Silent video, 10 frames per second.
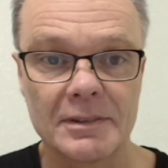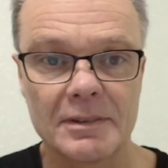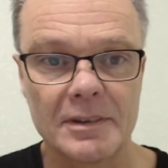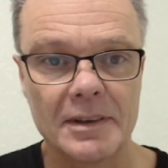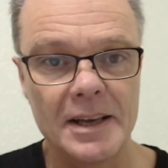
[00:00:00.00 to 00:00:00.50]

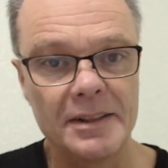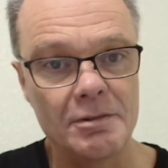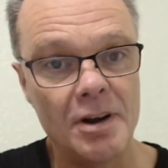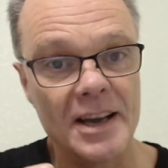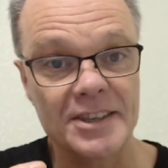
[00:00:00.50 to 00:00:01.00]
in the
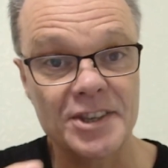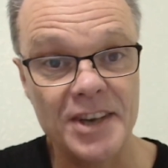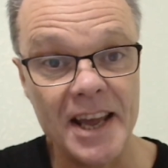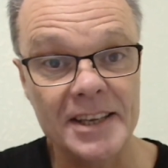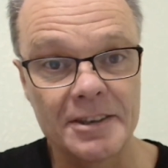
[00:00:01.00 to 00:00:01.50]
right
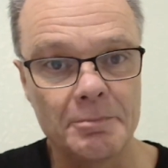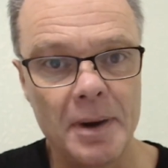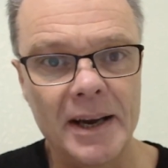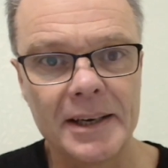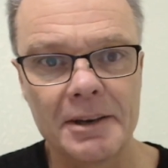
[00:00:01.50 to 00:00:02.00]
state of
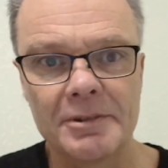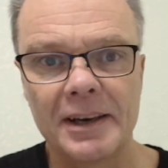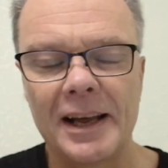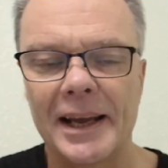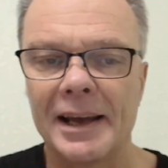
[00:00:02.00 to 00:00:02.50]
mind, if you
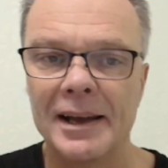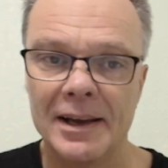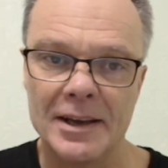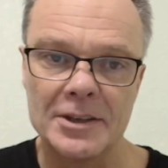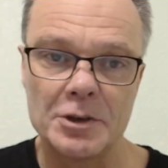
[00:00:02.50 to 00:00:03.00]
like,
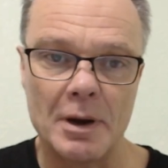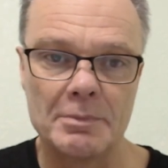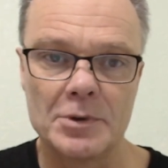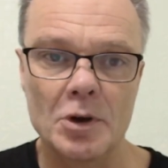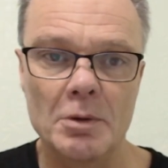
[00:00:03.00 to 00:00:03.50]
to
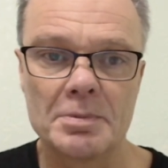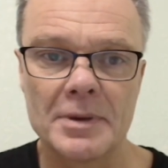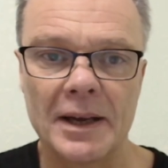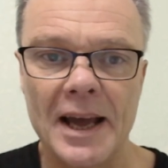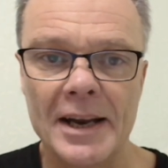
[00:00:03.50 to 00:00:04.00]
absorb
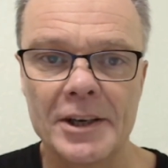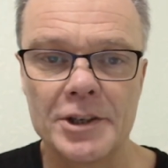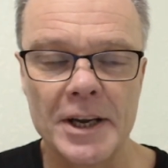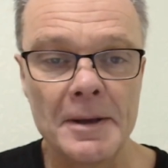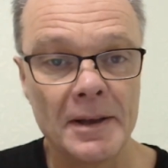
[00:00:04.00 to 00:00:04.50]

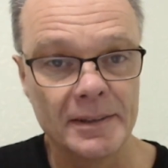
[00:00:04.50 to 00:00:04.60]
energy.